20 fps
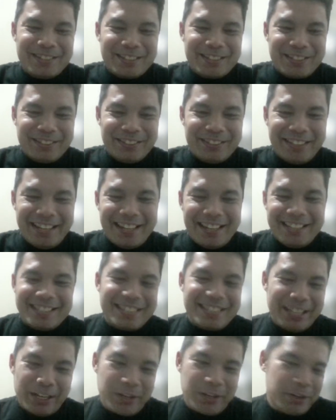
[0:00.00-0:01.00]
So yeah, it's
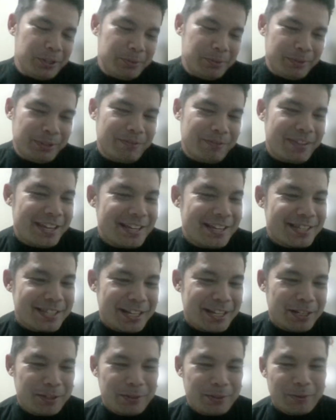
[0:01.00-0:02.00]
the economy of things,
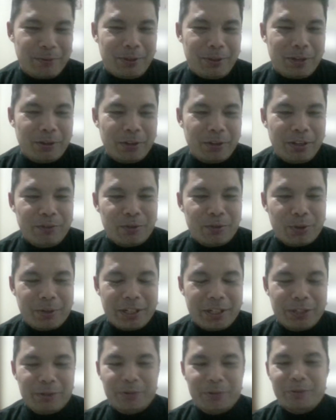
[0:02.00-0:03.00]
and we are looking
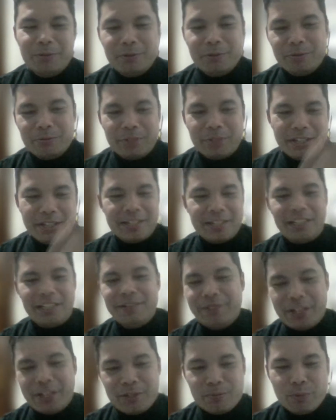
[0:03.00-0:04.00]
forward to
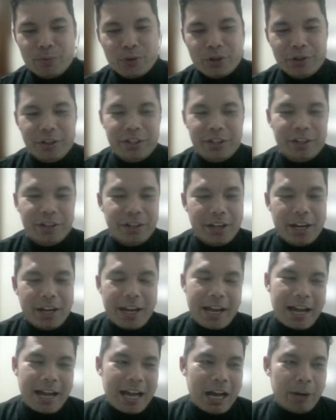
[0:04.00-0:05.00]
incentivize more on
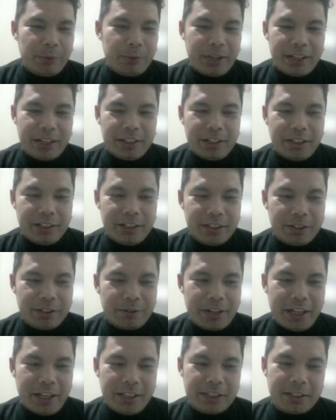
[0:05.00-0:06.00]
how we can
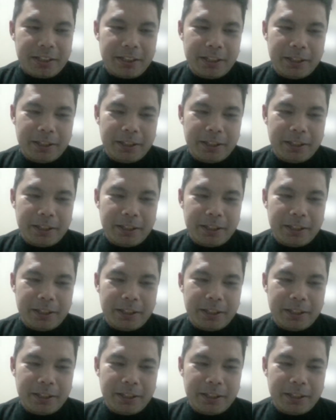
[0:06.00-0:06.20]
integrate